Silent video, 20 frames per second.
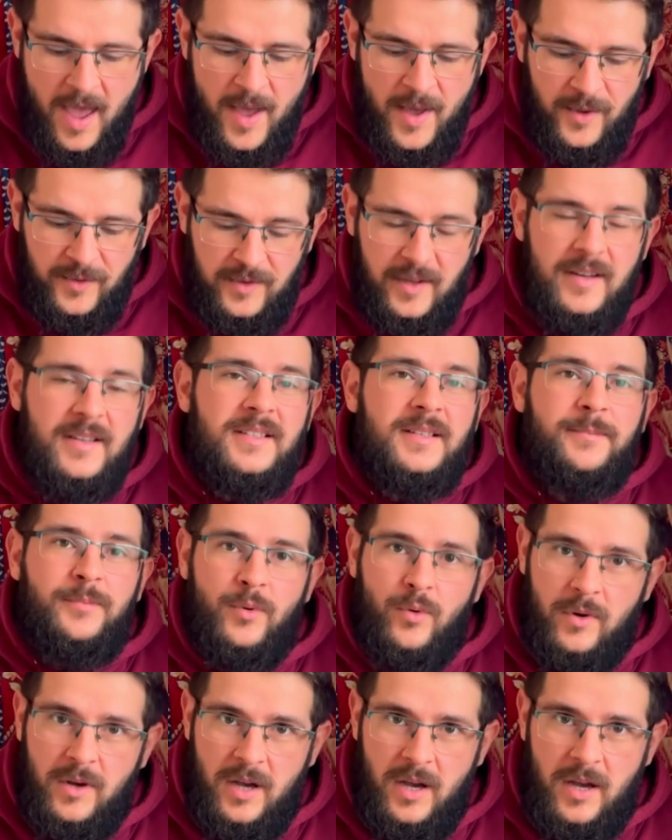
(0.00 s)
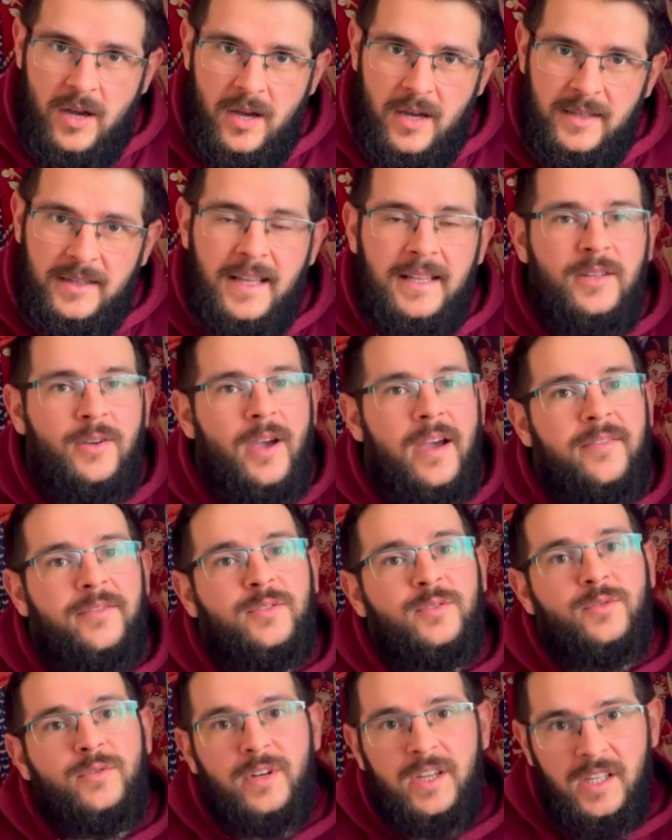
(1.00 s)
there is a book that you have to
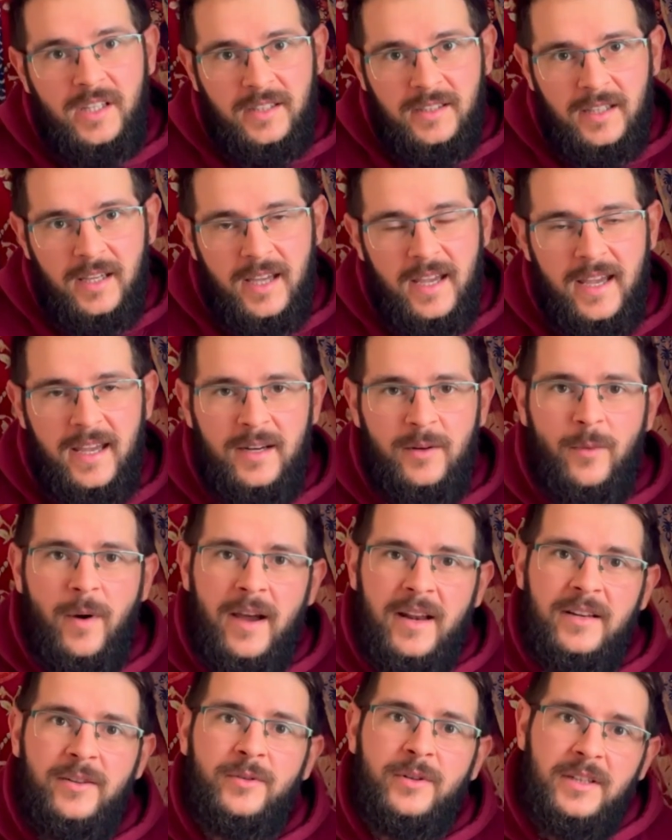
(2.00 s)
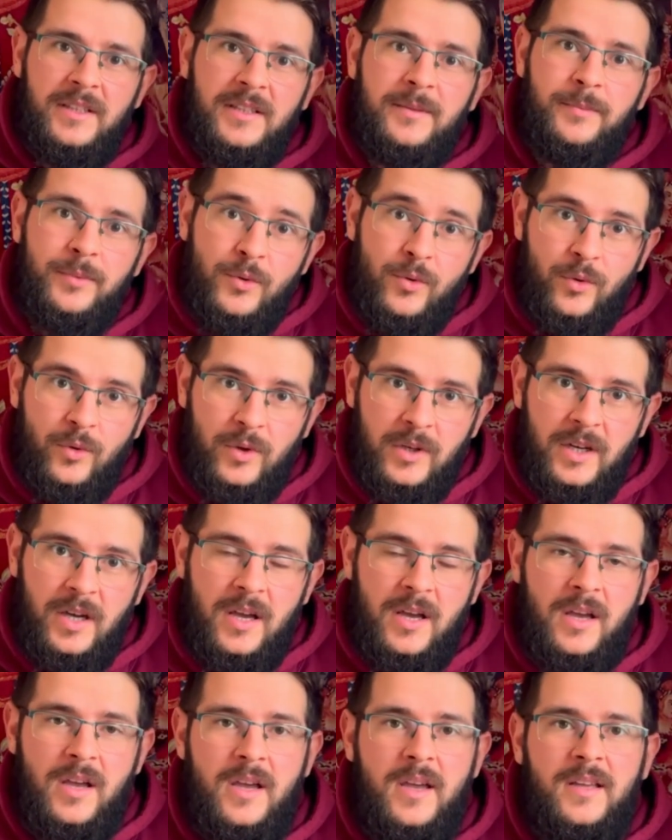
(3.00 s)
read, and while you read the book
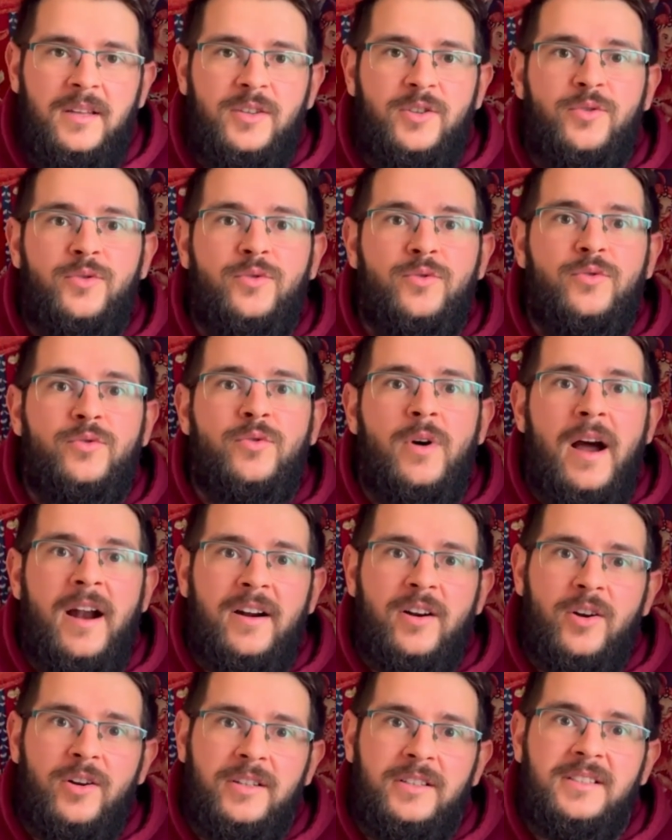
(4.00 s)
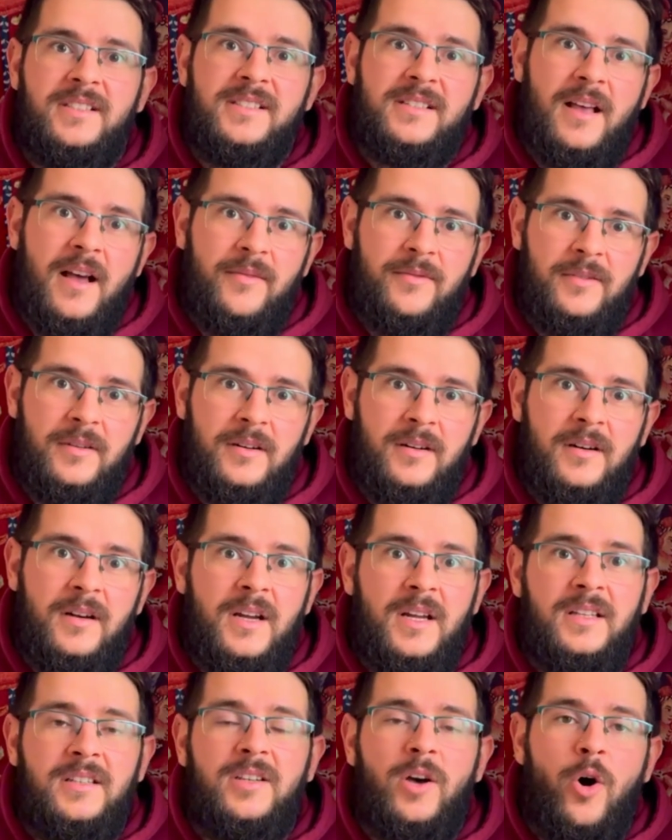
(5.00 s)
you are going to discover
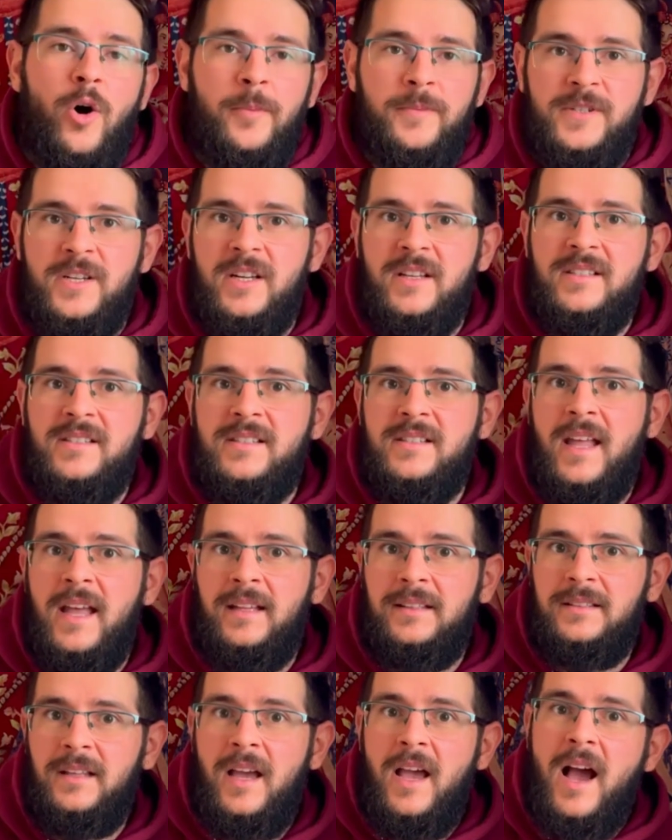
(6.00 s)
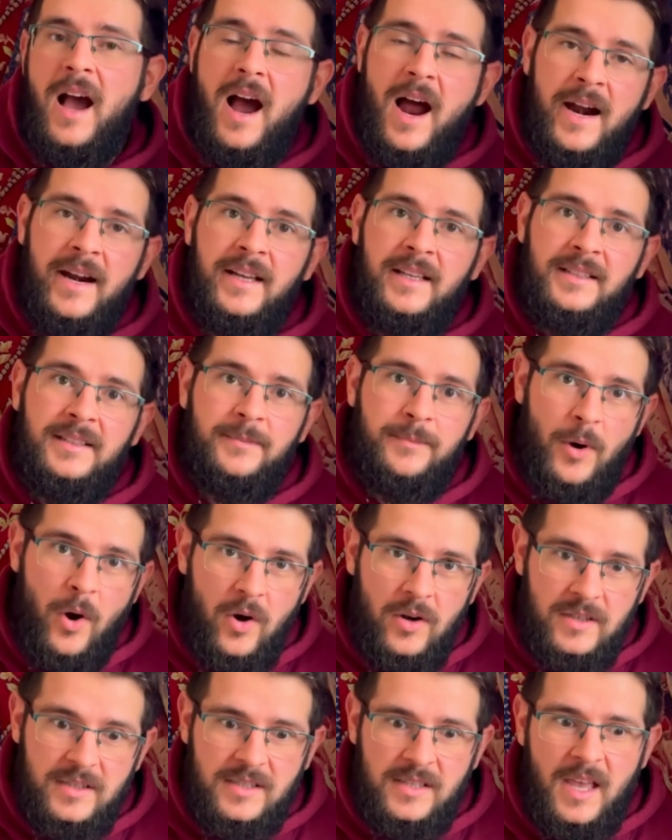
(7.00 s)
the objects that are in the
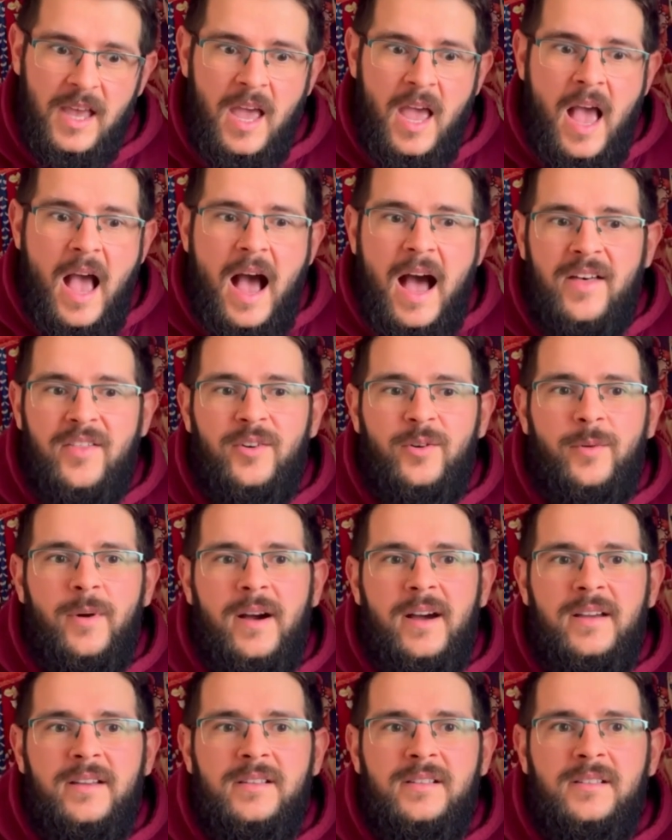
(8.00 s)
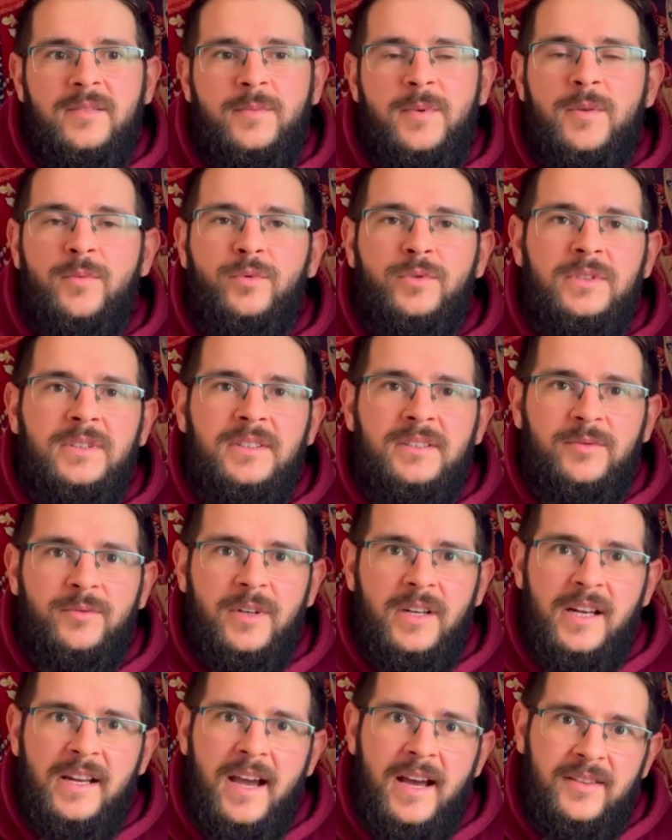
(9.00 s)
box. Otherwise we wouldn't
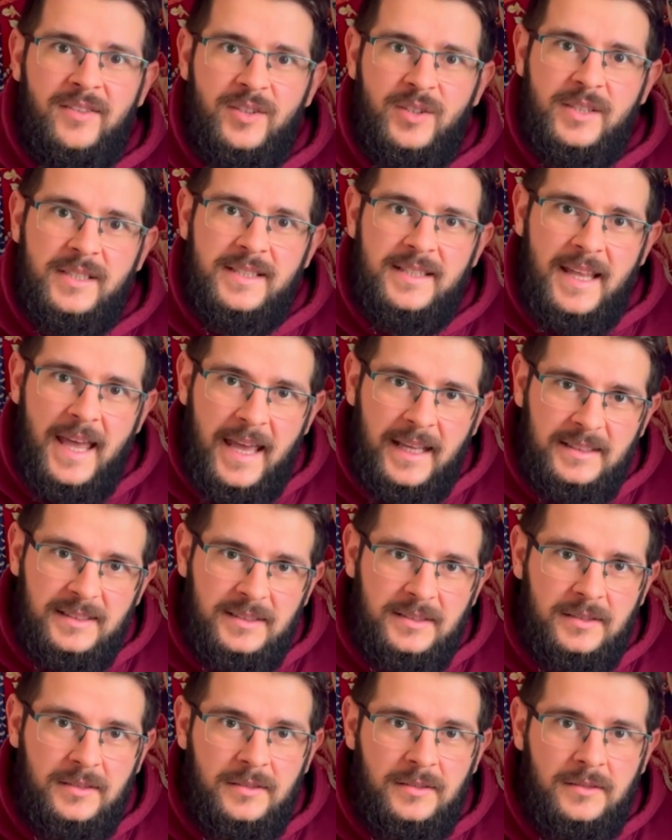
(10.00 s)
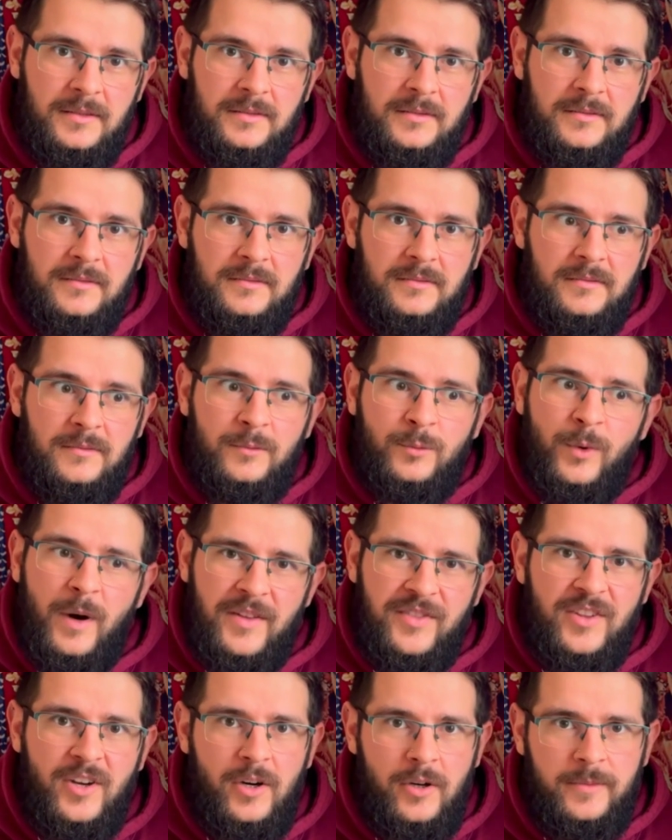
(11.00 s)
really understand what
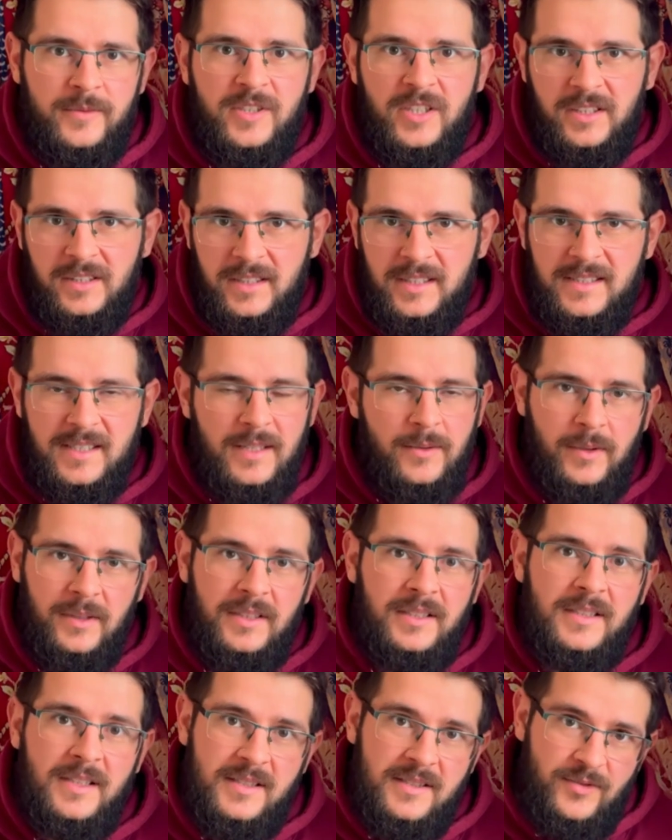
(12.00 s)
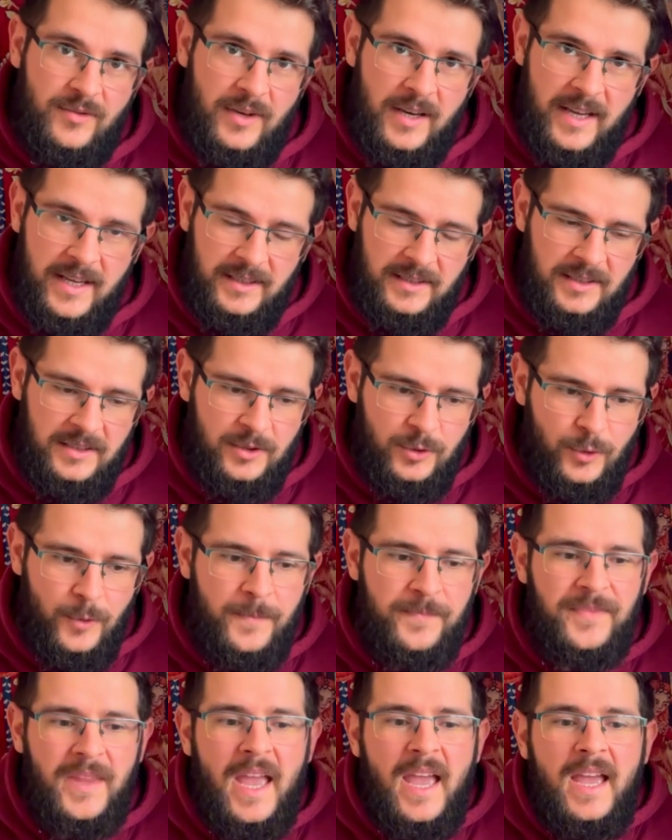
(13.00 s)
the object is and what it is related to.
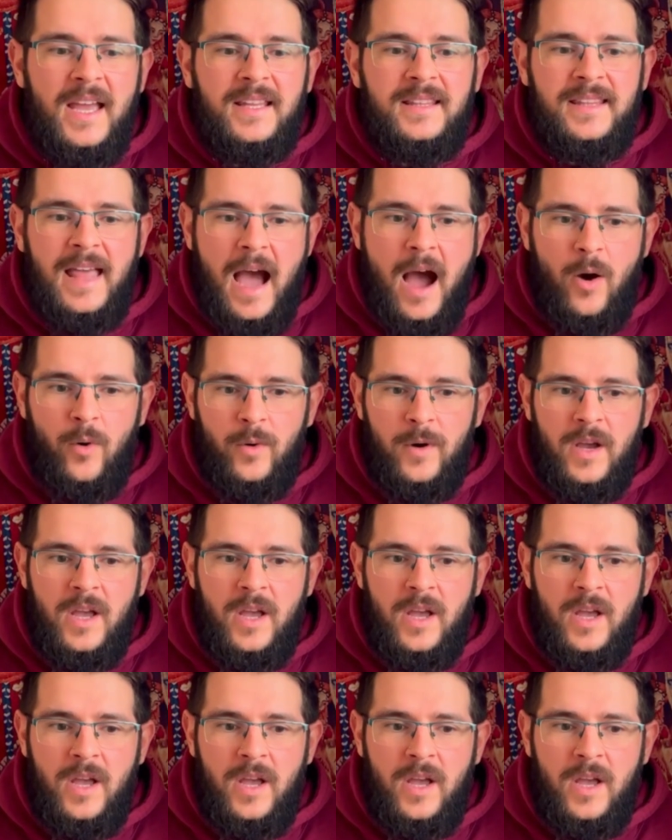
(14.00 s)
Now